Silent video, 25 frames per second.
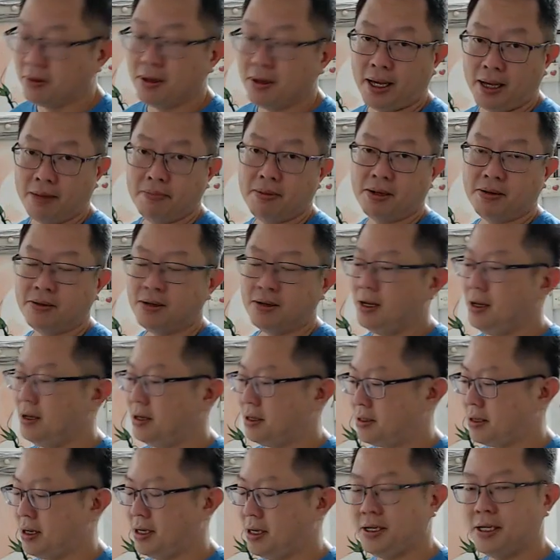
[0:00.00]
label.
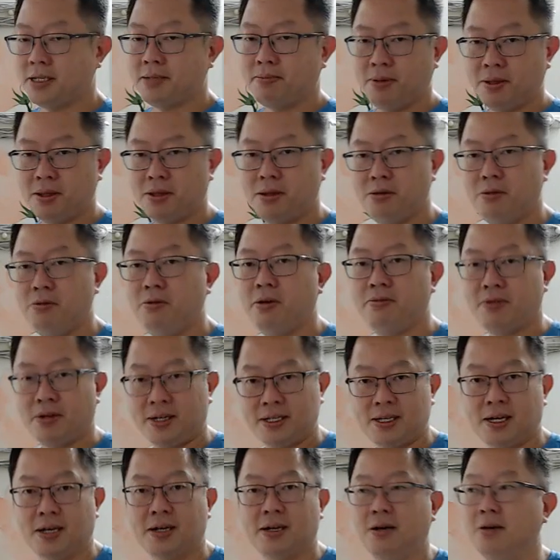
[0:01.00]
So, I just put 2 with a
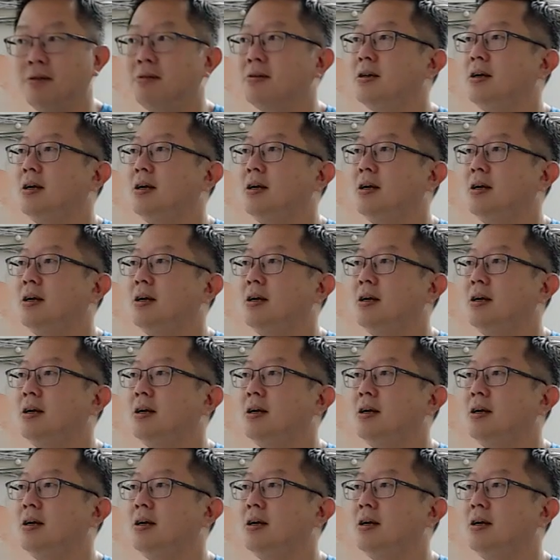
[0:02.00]
circle.